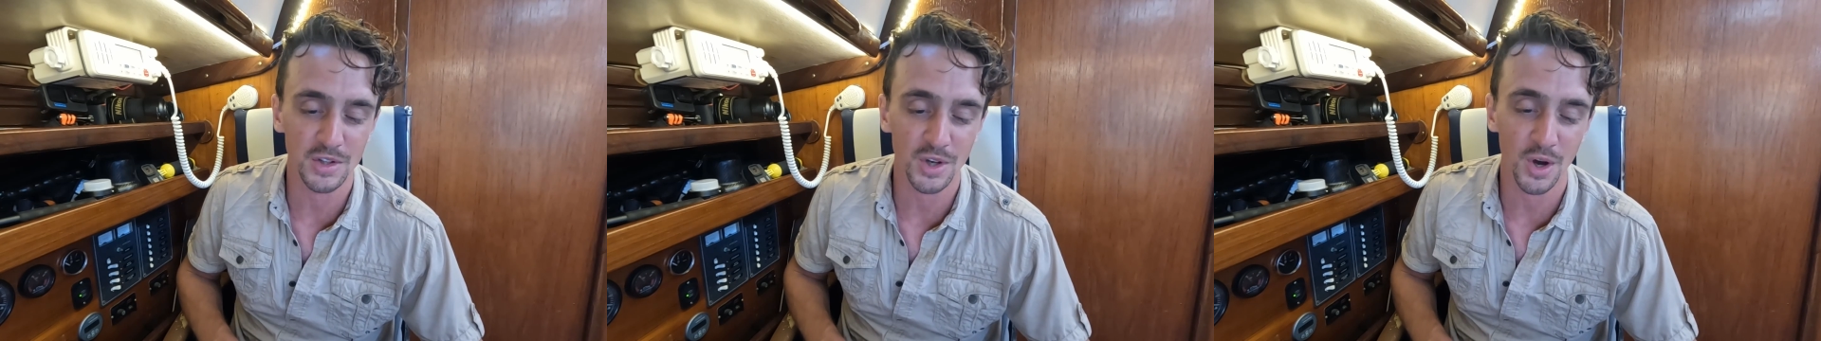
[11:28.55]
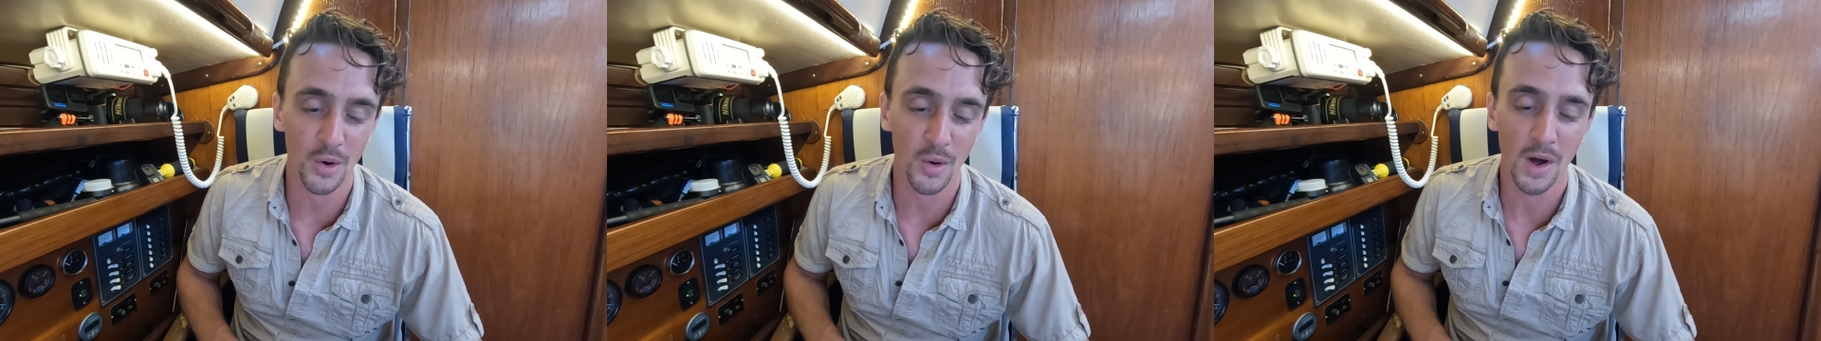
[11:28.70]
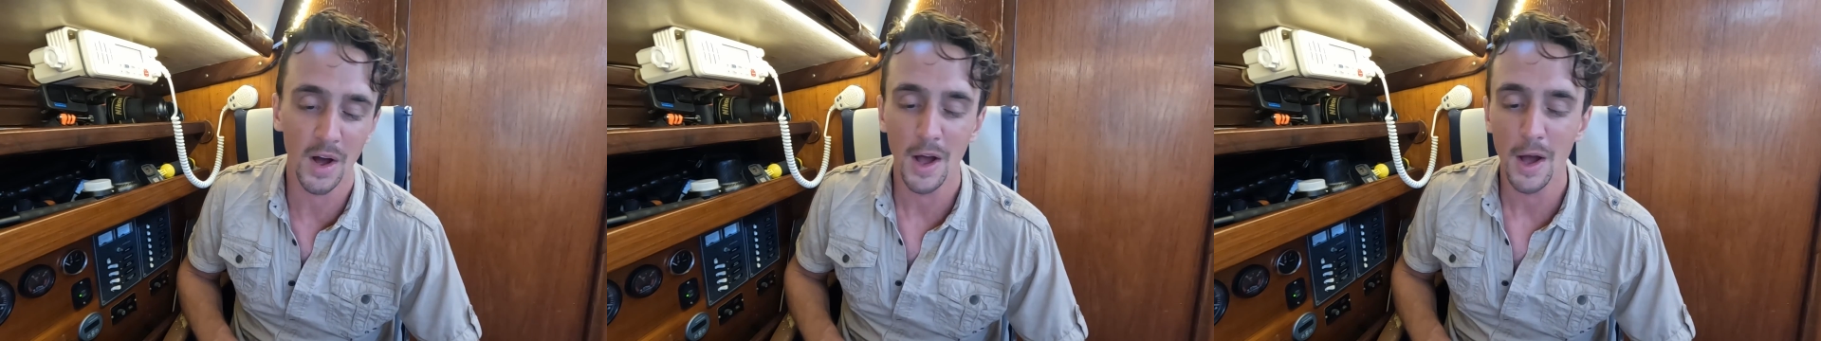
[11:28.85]

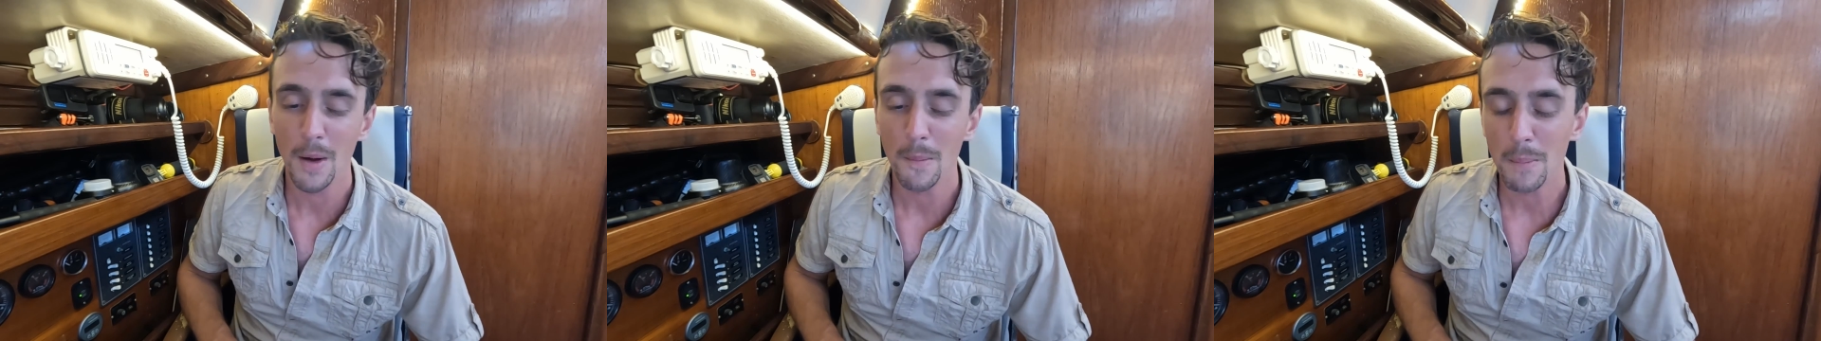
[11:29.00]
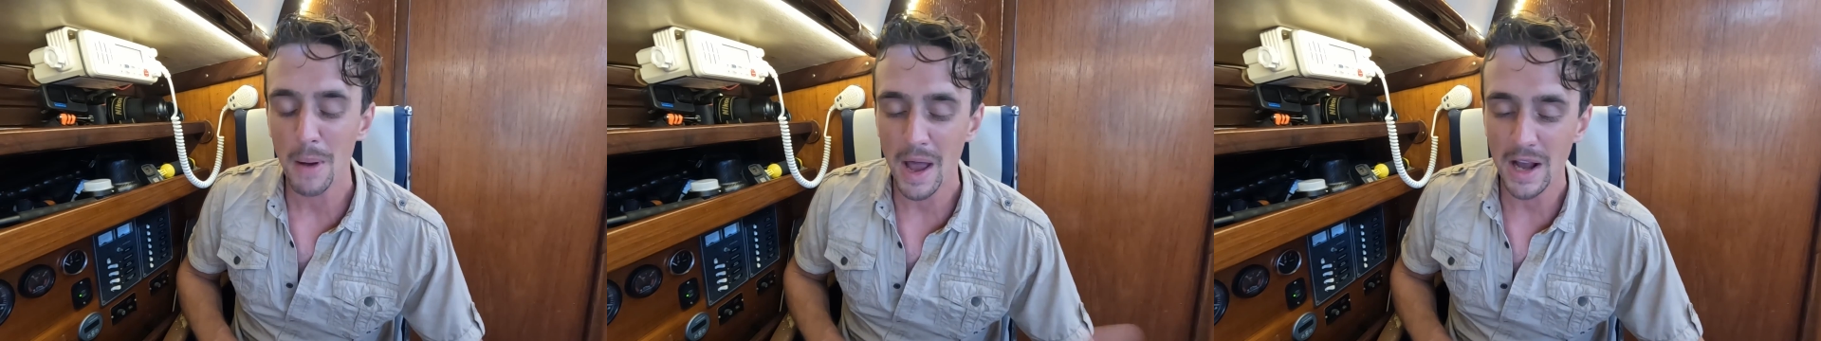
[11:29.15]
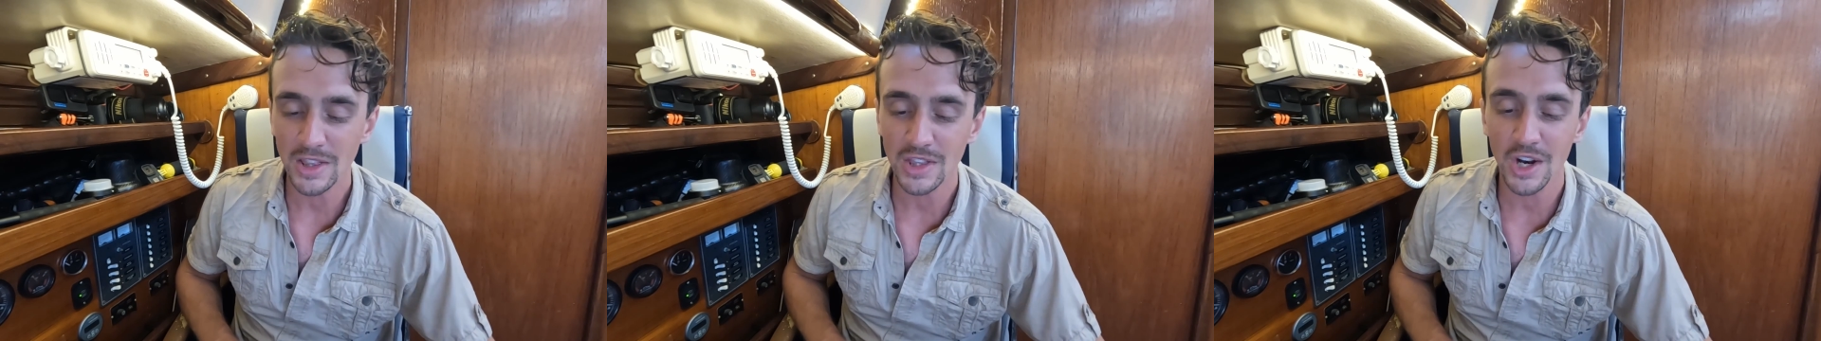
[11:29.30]
So
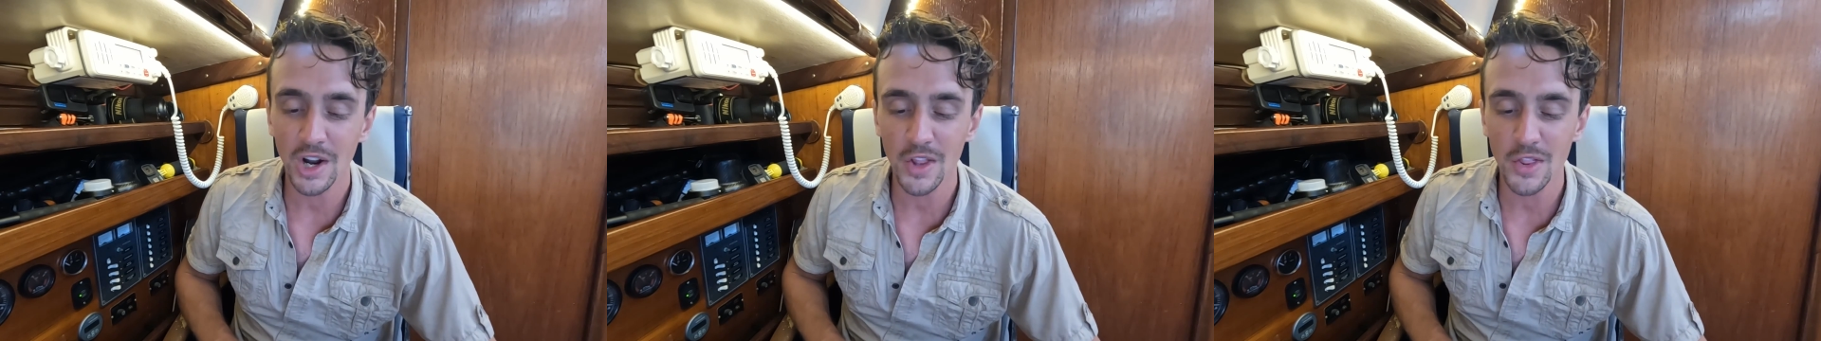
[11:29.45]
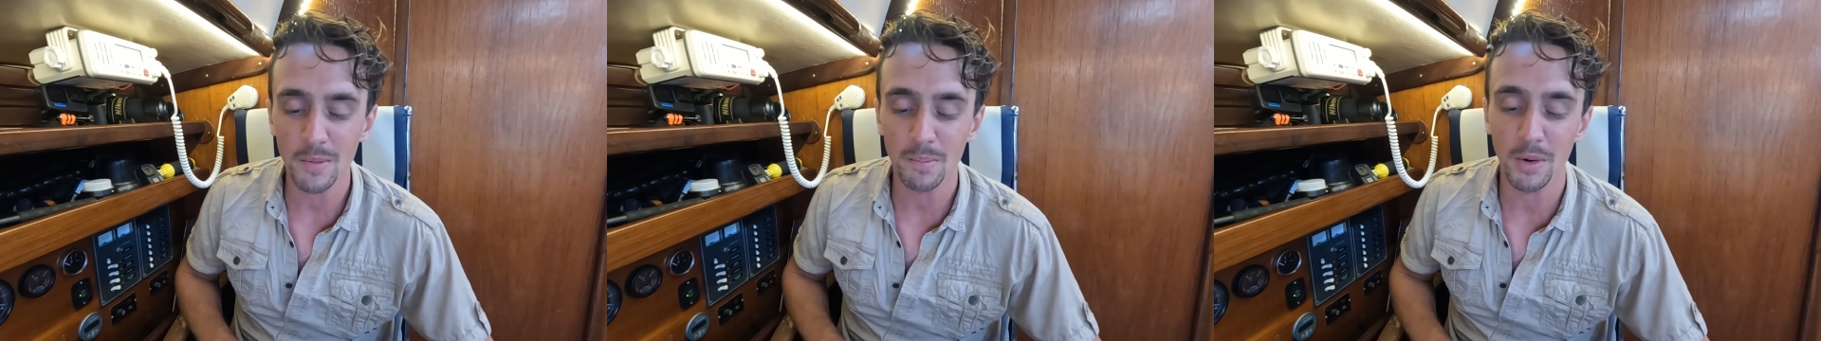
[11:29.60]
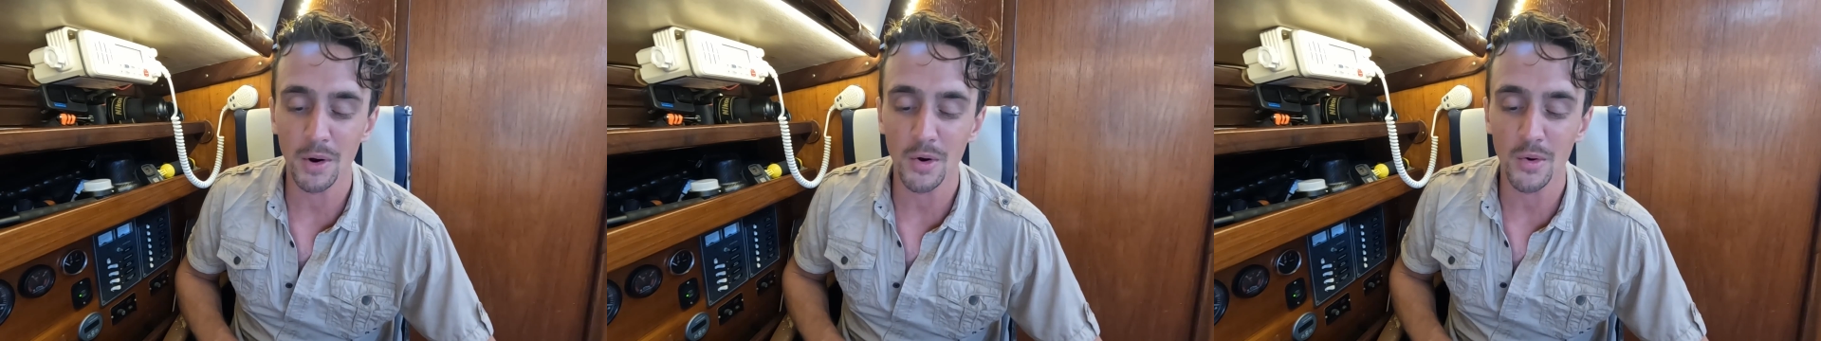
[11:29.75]
pack that
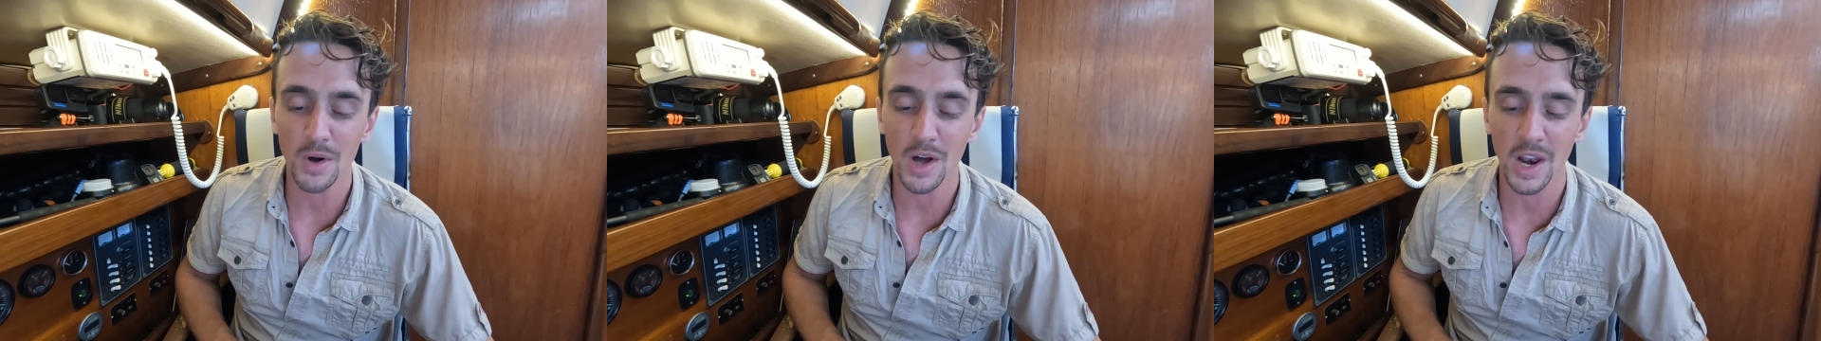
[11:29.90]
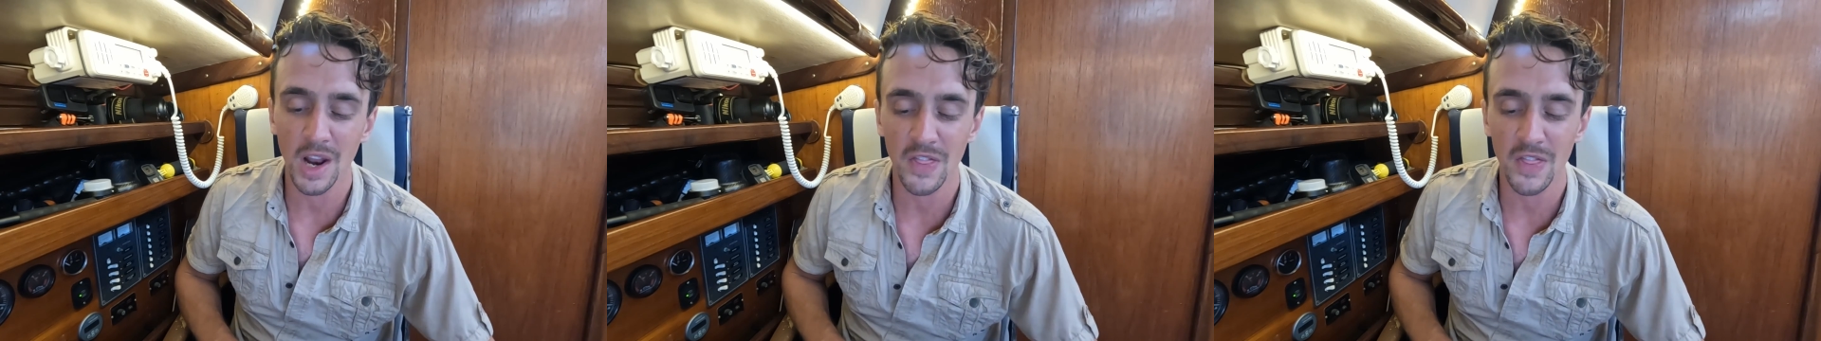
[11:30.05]
on the boat,